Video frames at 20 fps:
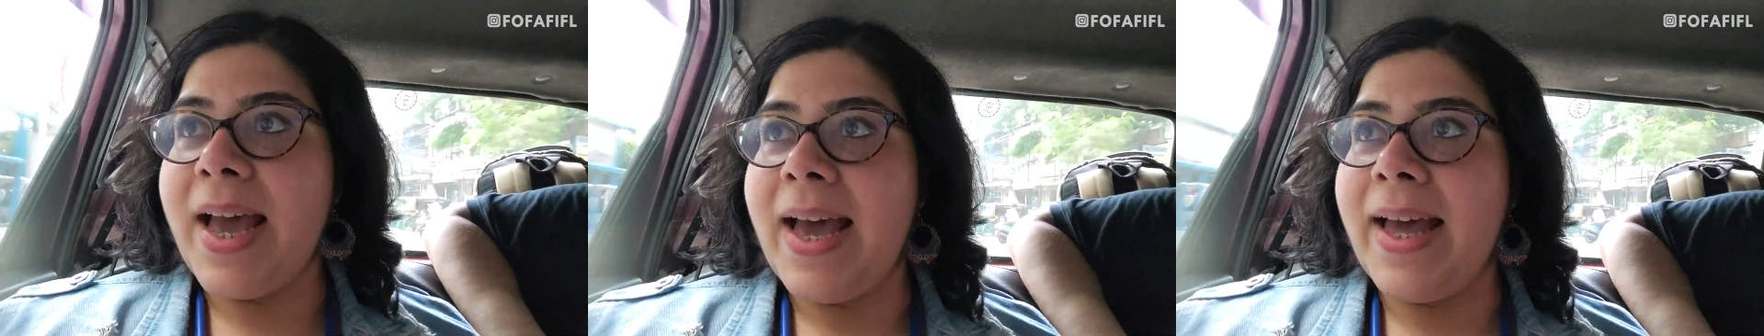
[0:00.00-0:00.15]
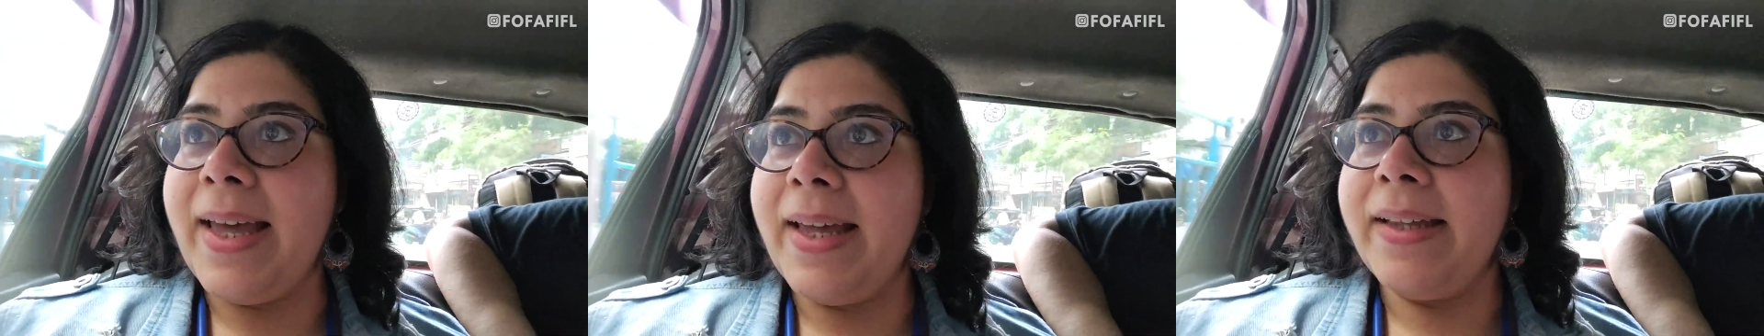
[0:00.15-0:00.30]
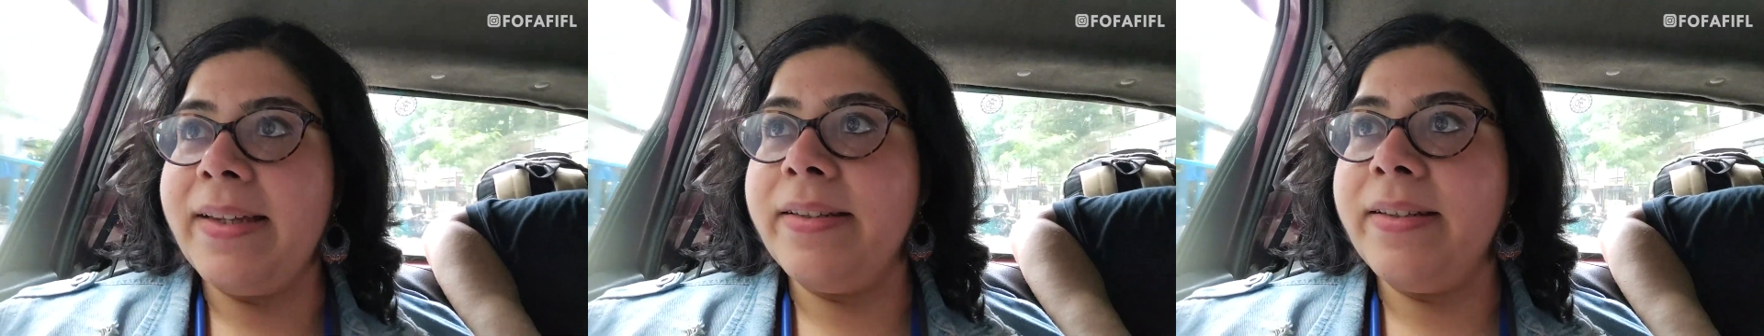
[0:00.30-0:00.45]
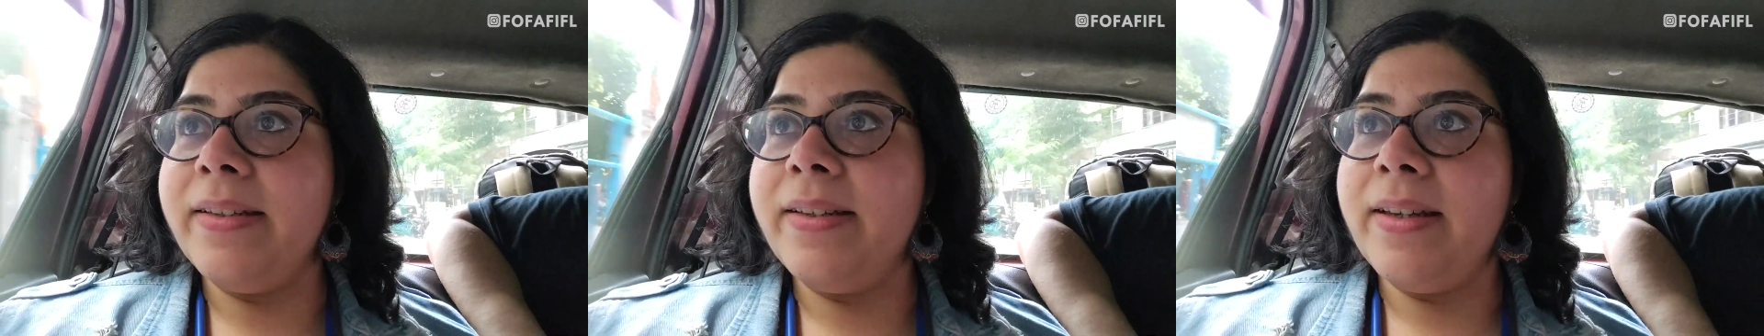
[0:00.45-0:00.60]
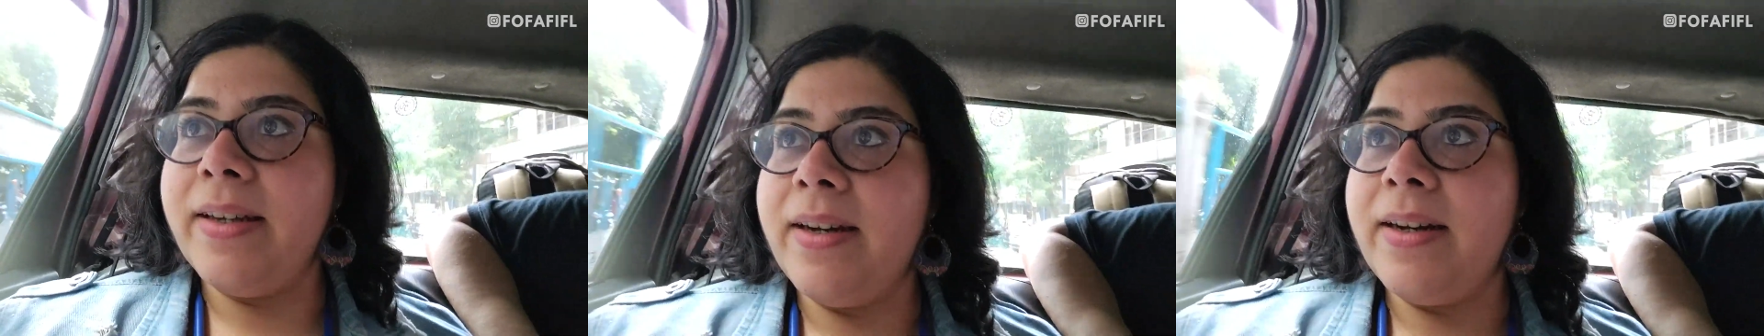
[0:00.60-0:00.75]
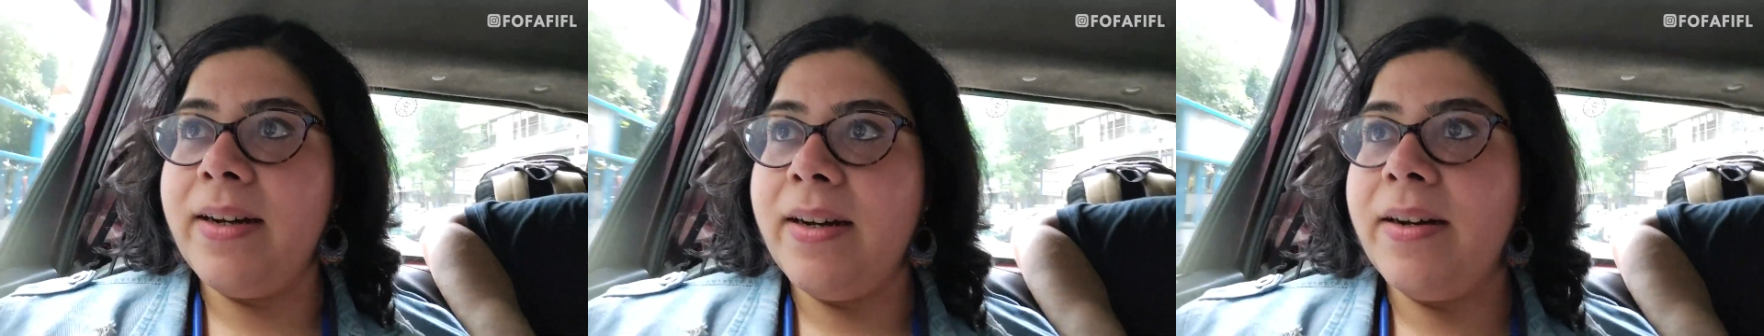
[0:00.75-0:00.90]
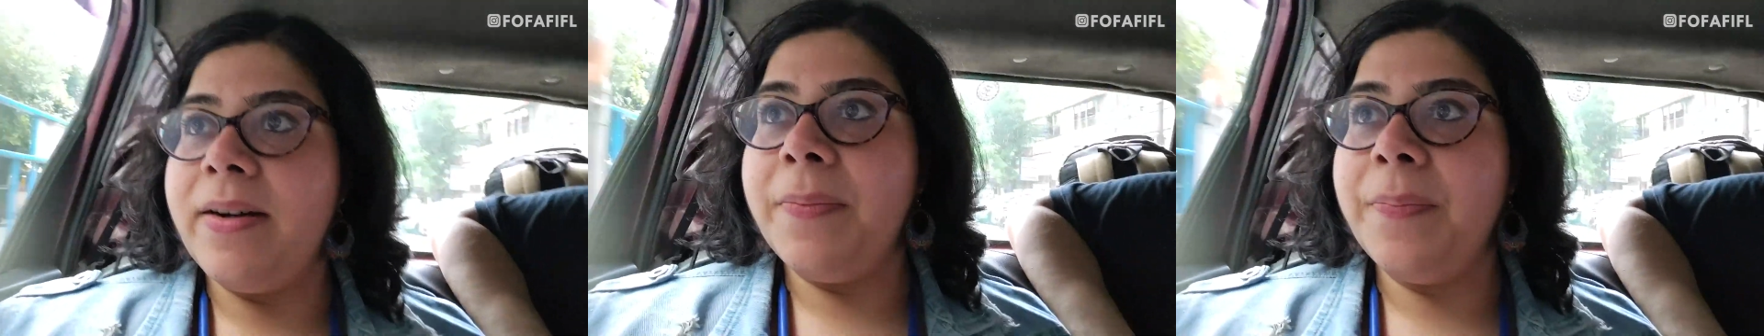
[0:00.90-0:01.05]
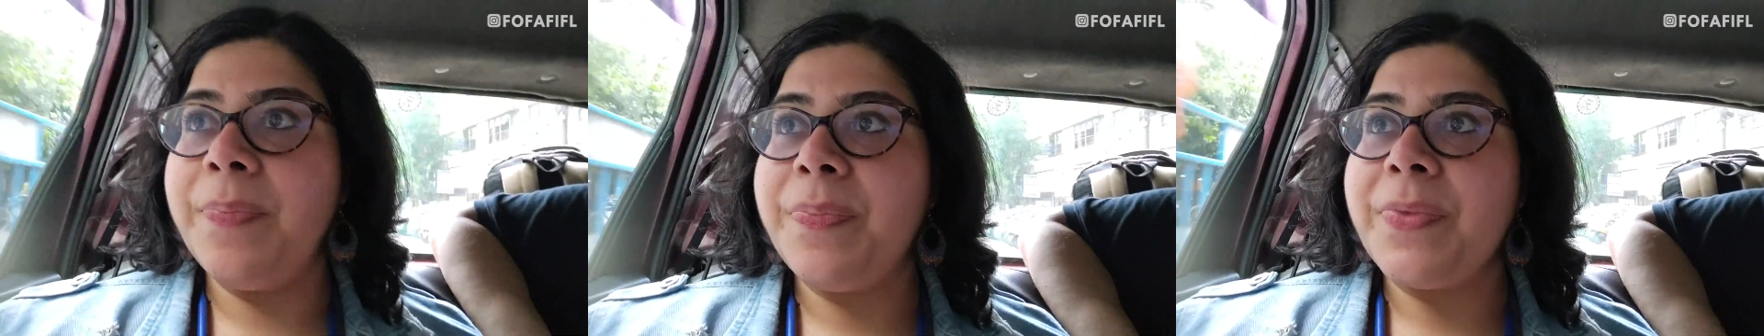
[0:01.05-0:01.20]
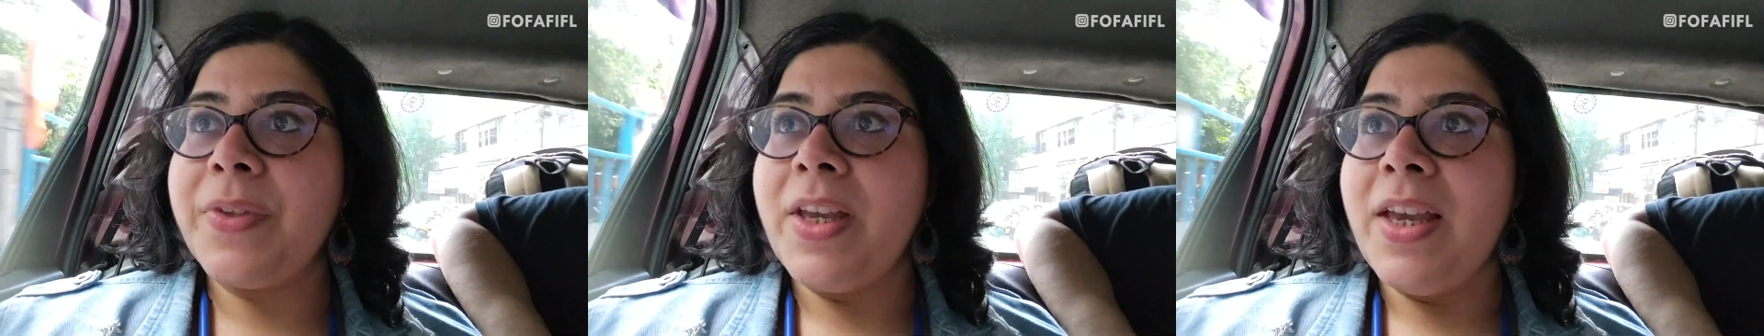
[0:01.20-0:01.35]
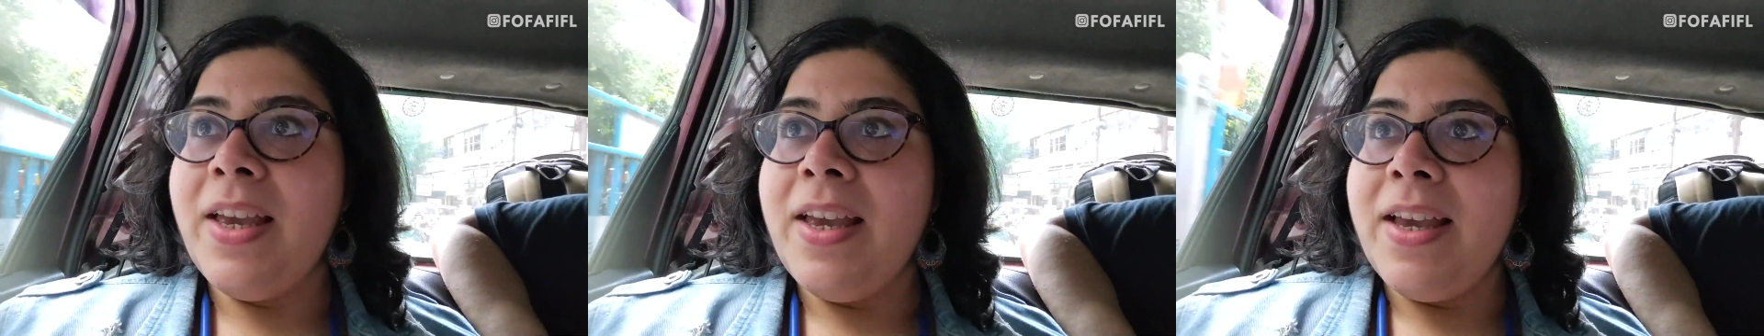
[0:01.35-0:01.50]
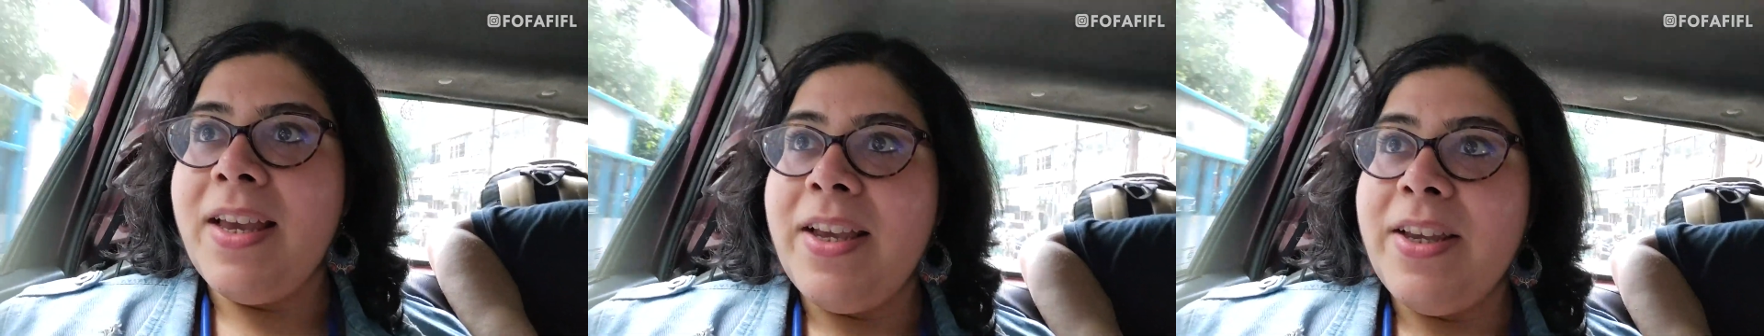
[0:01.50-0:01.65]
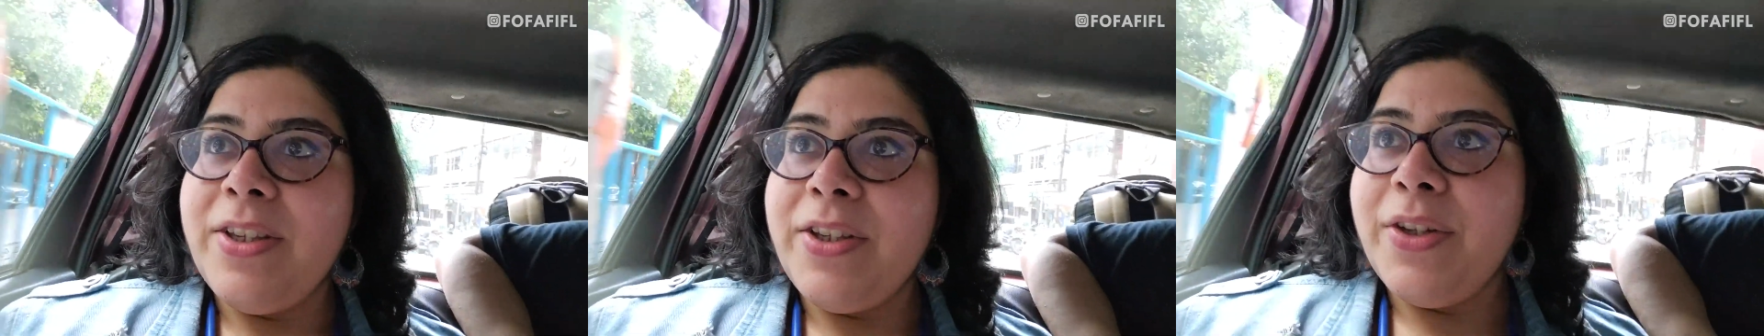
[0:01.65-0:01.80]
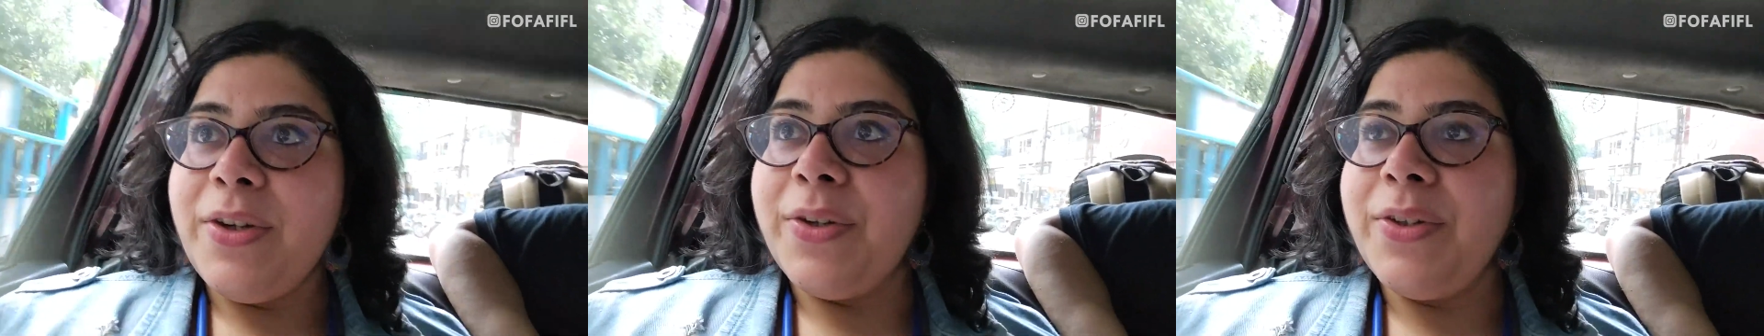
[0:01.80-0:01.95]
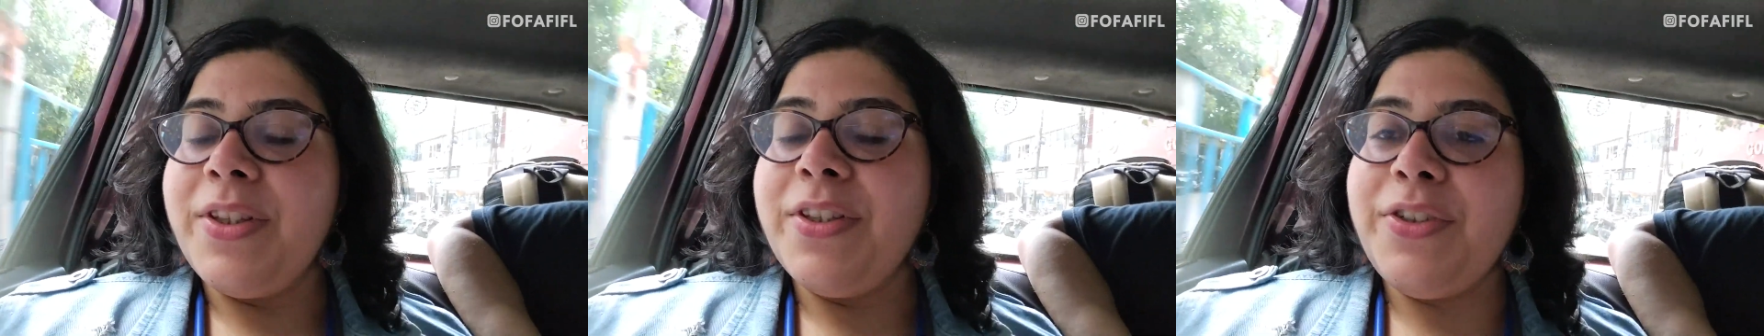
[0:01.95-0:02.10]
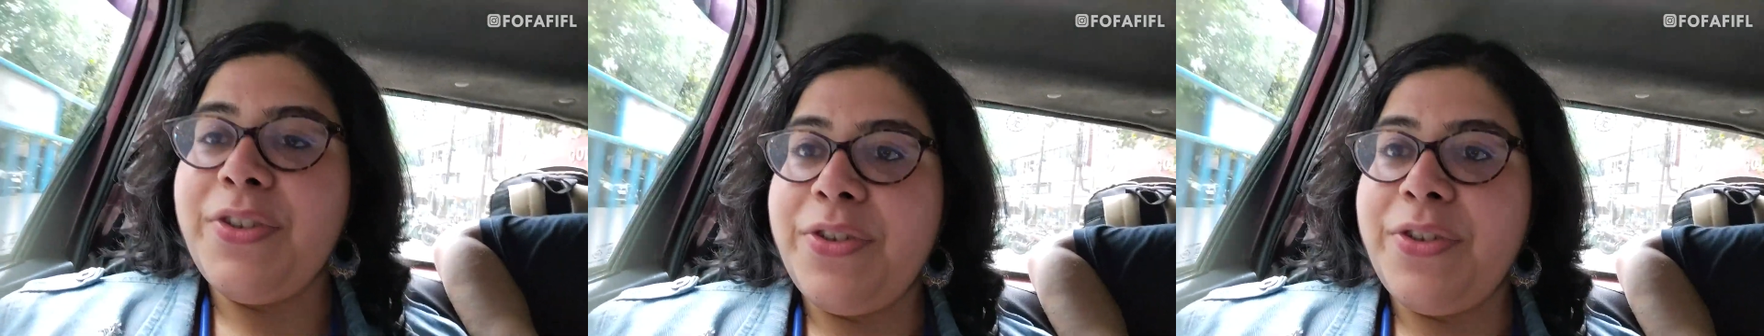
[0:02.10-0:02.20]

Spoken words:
and the